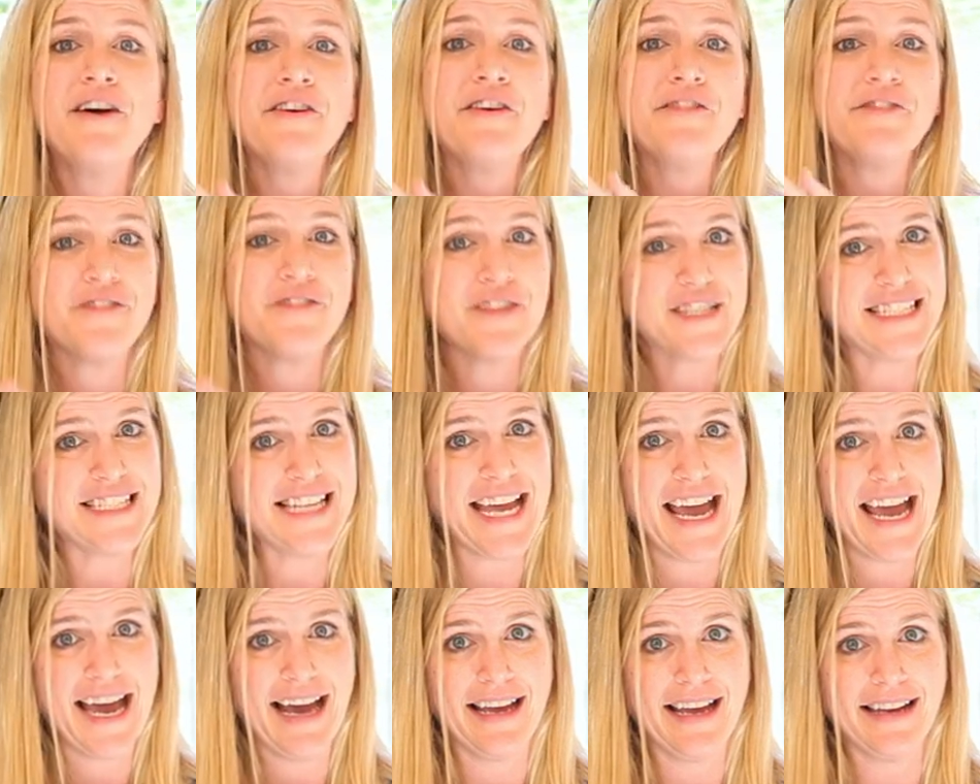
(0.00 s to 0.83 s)
for
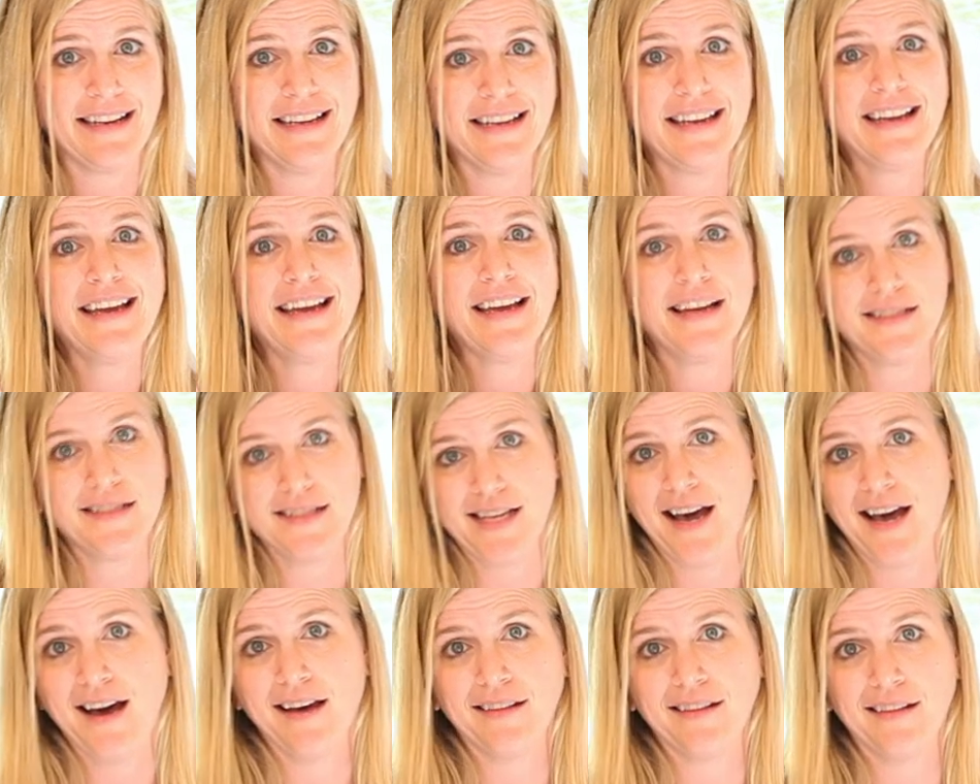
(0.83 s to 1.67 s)
dad and
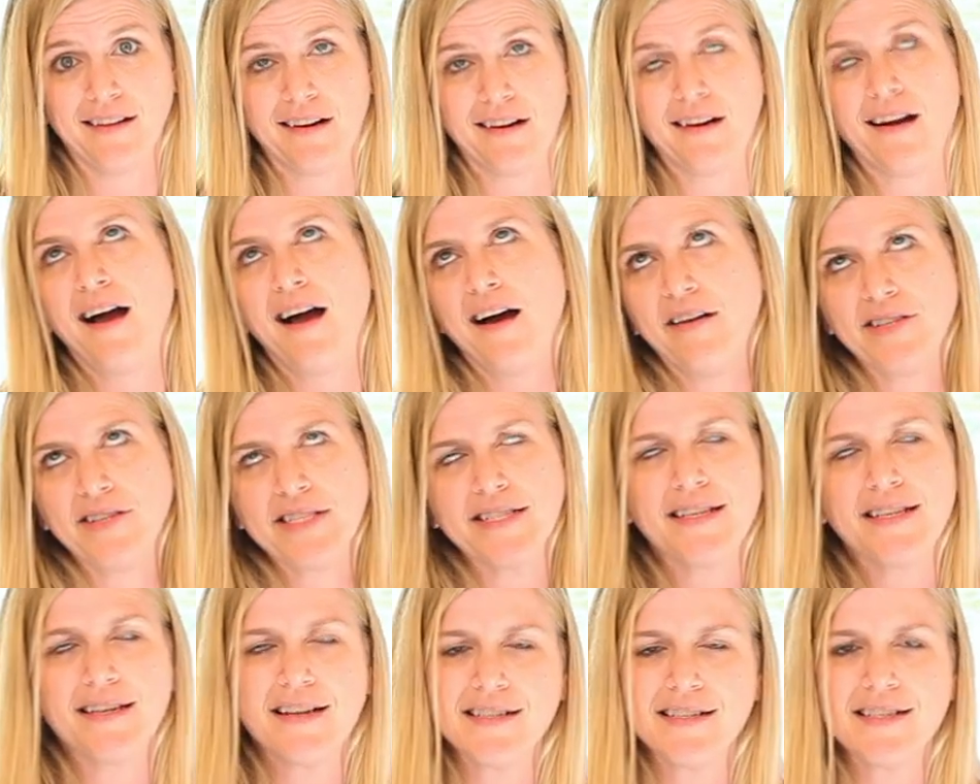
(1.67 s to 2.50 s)
toddler,
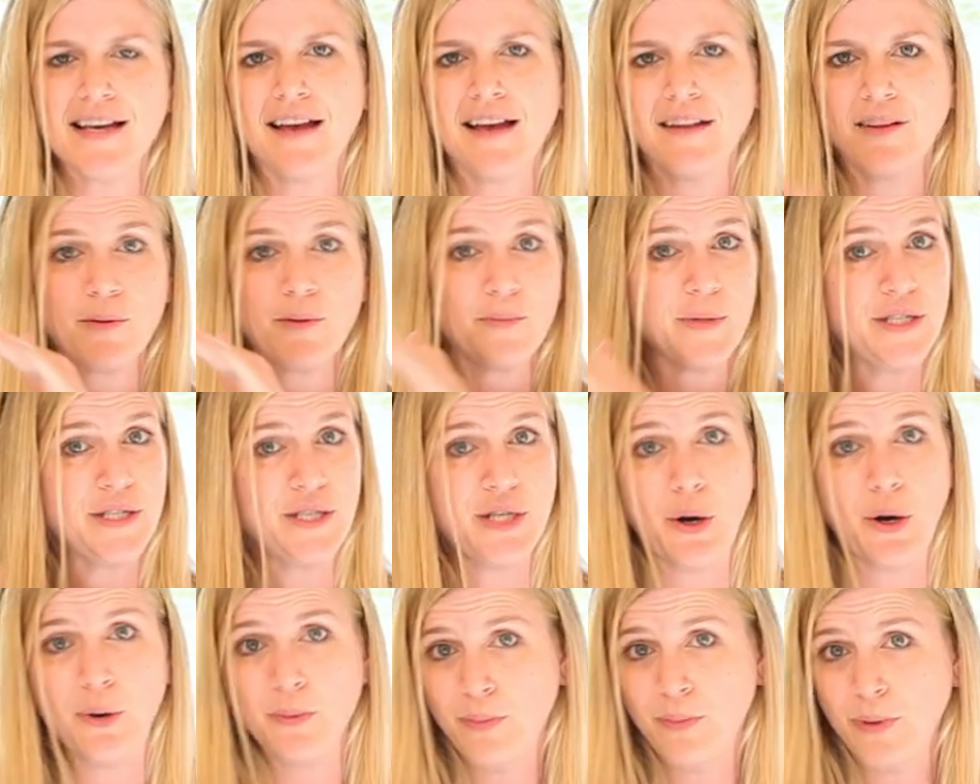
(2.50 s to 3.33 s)
obviously not toddler, but
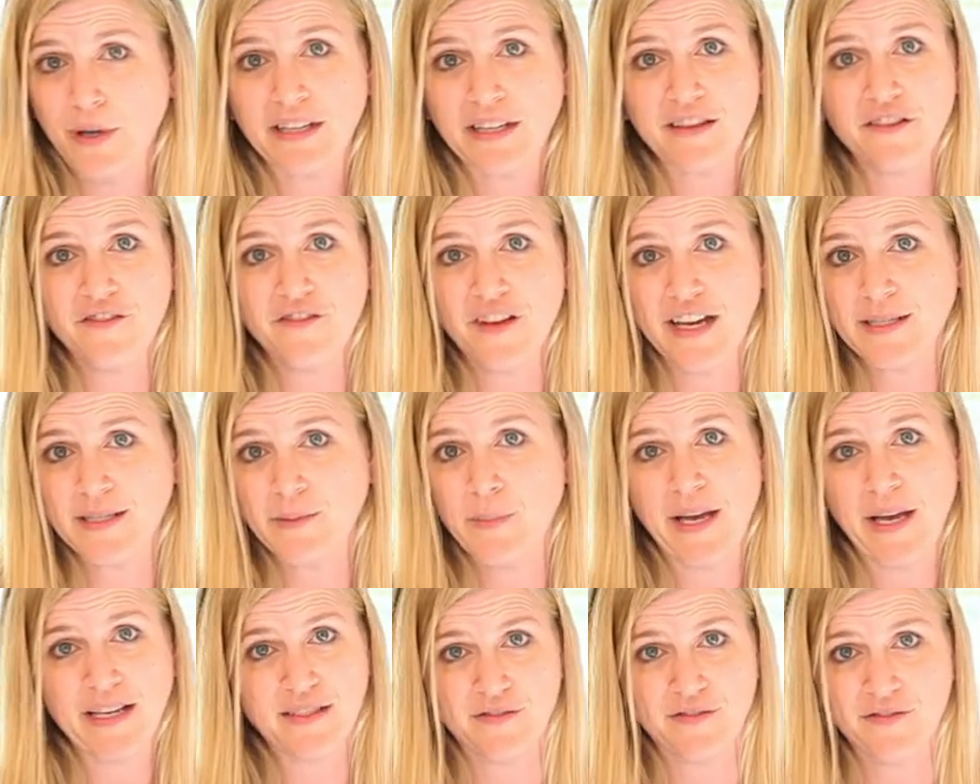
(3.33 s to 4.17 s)
don't book the fast
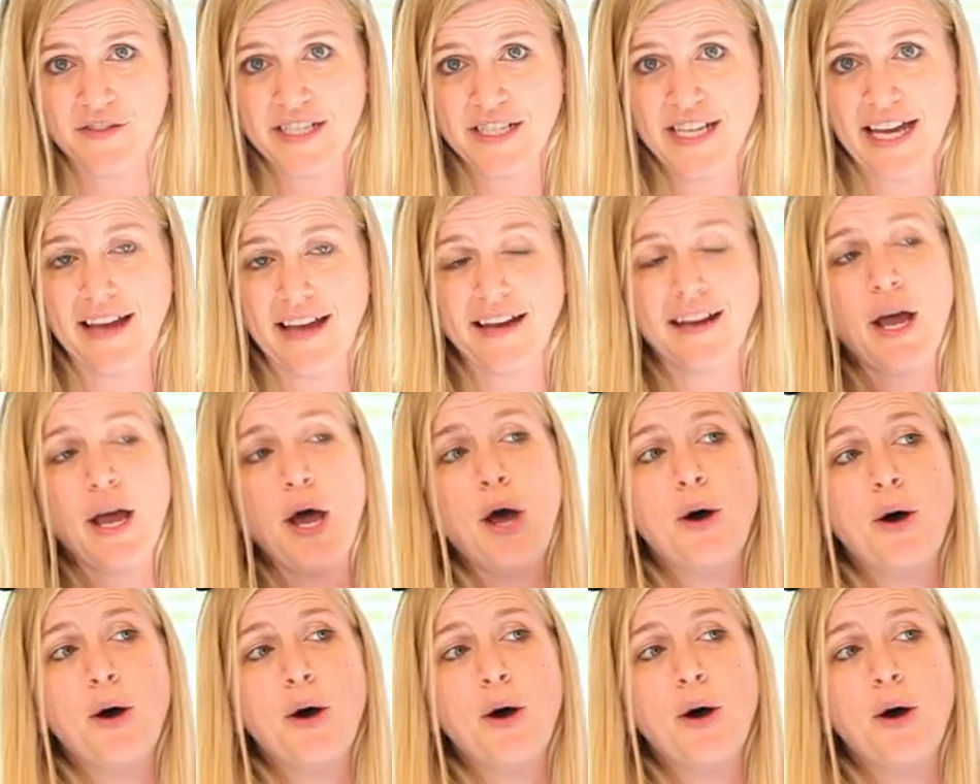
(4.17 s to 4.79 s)
pass for dad.